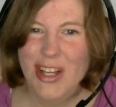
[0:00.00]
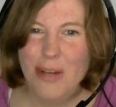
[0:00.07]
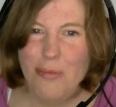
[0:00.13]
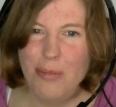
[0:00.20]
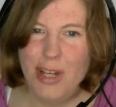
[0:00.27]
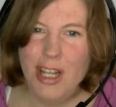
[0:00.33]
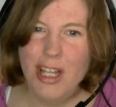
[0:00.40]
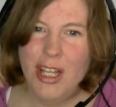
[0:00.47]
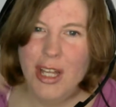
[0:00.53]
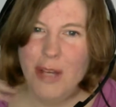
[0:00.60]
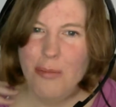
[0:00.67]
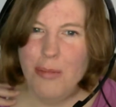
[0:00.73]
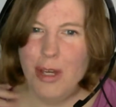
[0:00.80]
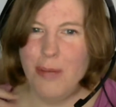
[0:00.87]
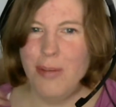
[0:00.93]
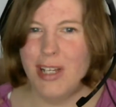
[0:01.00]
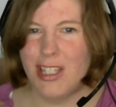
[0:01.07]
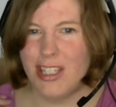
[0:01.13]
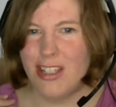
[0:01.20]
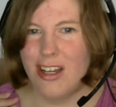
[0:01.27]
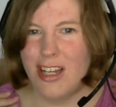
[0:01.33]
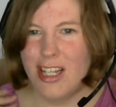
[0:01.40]
but maybe
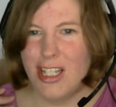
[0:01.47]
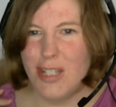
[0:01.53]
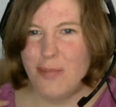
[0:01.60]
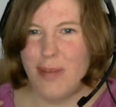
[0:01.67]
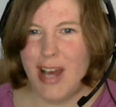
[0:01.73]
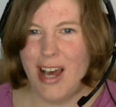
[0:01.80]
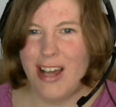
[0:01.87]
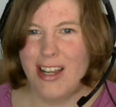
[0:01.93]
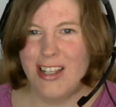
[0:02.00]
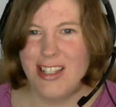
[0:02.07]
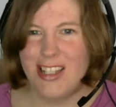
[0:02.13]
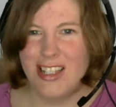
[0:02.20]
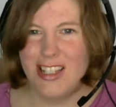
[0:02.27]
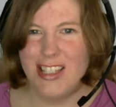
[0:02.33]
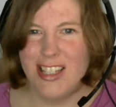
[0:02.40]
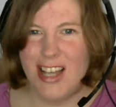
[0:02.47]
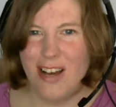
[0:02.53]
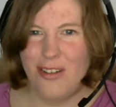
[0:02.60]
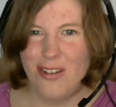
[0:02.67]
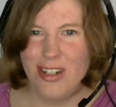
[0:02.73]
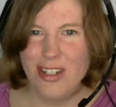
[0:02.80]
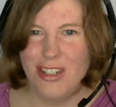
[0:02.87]
it's not as bad as it
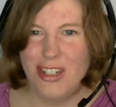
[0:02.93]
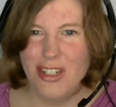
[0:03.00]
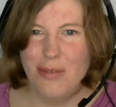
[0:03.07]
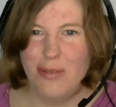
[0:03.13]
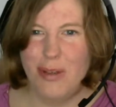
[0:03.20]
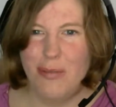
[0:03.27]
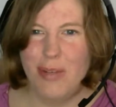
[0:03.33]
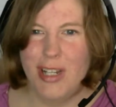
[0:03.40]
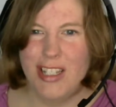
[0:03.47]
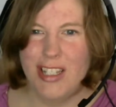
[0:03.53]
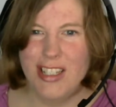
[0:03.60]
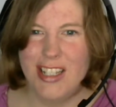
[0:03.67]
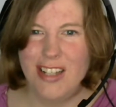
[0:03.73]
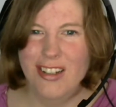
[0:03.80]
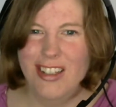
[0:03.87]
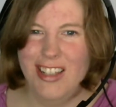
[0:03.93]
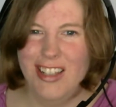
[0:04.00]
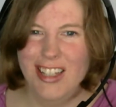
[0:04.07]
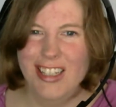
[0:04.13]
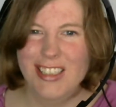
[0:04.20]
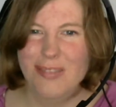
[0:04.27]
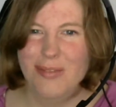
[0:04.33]
sounded to me. But it sounded
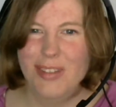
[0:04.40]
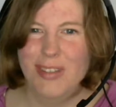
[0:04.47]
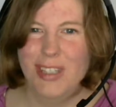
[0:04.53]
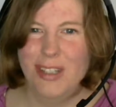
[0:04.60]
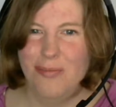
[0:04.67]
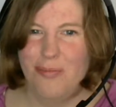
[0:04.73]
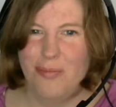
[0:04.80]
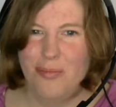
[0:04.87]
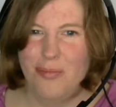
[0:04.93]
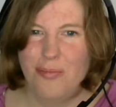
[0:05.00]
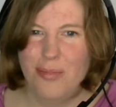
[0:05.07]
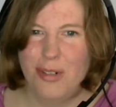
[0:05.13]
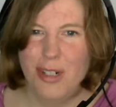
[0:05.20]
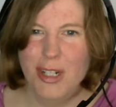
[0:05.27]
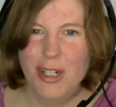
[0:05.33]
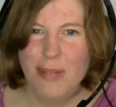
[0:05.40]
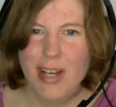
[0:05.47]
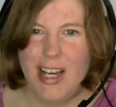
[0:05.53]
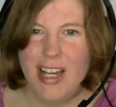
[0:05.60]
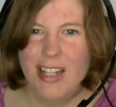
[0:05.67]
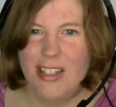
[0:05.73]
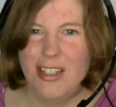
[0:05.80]
like something pretty
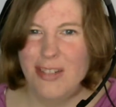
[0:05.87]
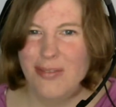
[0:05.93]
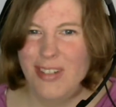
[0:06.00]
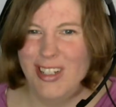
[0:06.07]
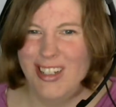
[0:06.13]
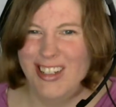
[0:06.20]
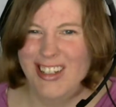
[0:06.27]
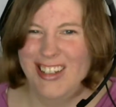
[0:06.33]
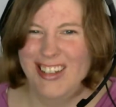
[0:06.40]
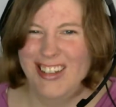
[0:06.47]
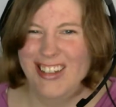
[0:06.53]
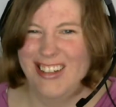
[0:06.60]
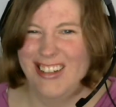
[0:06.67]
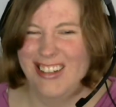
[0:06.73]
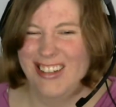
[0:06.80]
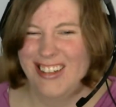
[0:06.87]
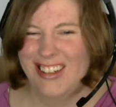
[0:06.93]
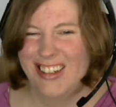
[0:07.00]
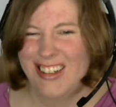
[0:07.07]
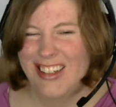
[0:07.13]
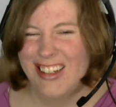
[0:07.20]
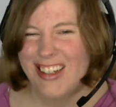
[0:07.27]
bad to me.
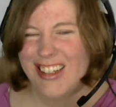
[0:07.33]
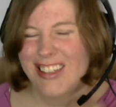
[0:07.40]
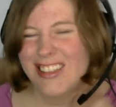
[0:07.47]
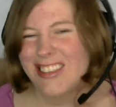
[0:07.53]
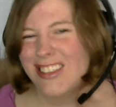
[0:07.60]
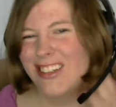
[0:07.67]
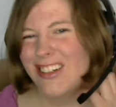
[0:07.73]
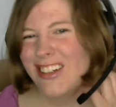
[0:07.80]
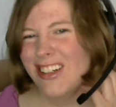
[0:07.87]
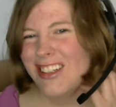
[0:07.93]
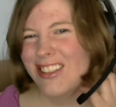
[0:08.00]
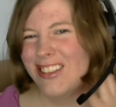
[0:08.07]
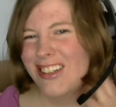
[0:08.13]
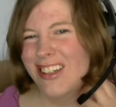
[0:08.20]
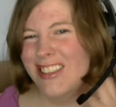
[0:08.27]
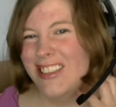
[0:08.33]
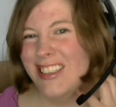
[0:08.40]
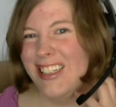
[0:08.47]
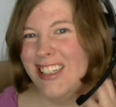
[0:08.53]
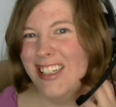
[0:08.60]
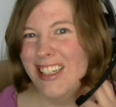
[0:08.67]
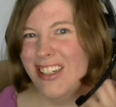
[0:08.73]
so, so I was
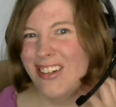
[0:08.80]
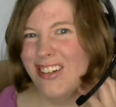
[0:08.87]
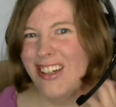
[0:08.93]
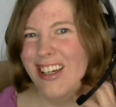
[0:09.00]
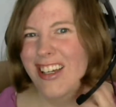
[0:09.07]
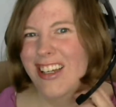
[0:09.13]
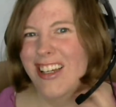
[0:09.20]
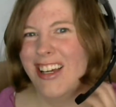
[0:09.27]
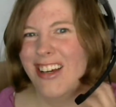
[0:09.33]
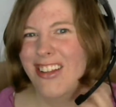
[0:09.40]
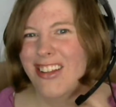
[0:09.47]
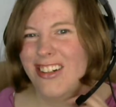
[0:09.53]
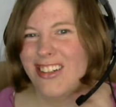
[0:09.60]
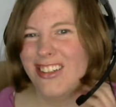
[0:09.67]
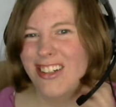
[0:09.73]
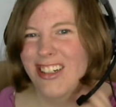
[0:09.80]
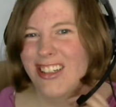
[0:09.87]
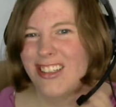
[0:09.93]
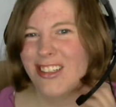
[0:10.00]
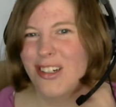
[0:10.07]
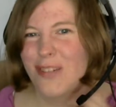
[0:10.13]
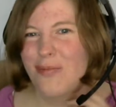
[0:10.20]
thinking, okay, now they're trying to
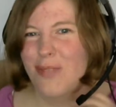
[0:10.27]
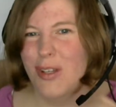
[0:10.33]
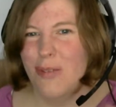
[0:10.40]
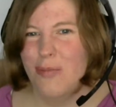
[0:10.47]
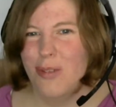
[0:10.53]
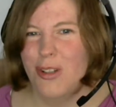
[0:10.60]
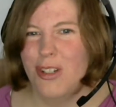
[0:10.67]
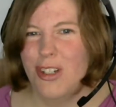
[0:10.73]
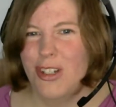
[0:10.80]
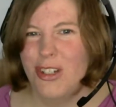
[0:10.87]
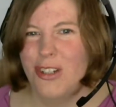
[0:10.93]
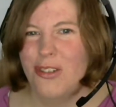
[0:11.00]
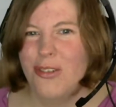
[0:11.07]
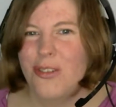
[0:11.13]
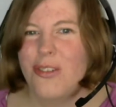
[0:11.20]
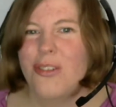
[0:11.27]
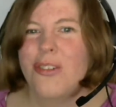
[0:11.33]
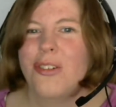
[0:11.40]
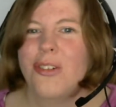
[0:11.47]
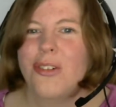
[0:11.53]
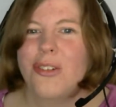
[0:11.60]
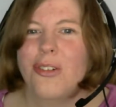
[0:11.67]
talk people into doing
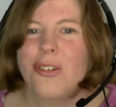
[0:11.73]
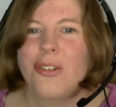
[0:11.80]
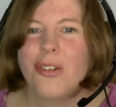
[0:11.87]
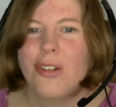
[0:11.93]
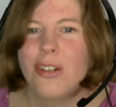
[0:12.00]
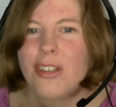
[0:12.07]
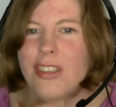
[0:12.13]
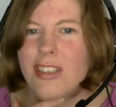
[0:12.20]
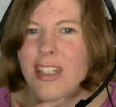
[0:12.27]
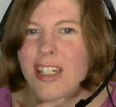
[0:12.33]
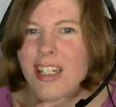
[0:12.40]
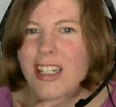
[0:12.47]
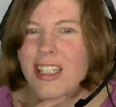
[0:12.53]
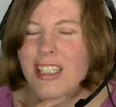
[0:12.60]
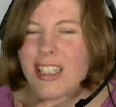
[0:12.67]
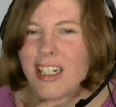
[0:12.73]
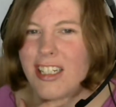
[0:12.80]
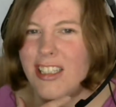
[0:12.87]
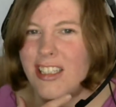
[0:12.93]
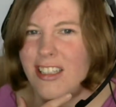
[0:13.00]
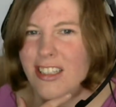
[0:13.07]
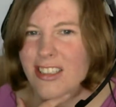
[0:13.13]
like
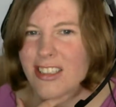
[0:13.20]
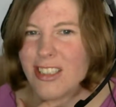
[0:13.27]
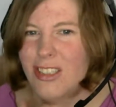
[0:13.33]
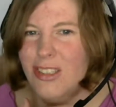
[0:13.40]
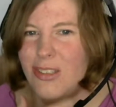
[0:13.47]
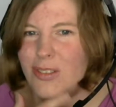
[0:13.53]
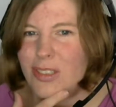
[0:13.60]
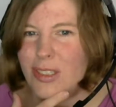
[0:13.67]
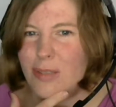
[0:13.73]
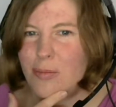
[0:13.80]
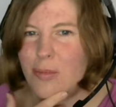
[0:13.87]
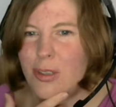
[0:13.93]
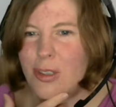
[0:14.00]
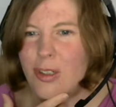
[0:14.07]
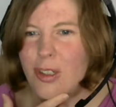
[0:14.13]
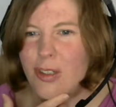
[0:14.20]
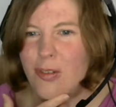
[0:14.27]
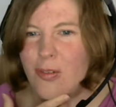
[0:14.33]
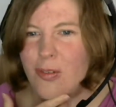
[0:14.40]
injecting themselves with some sort of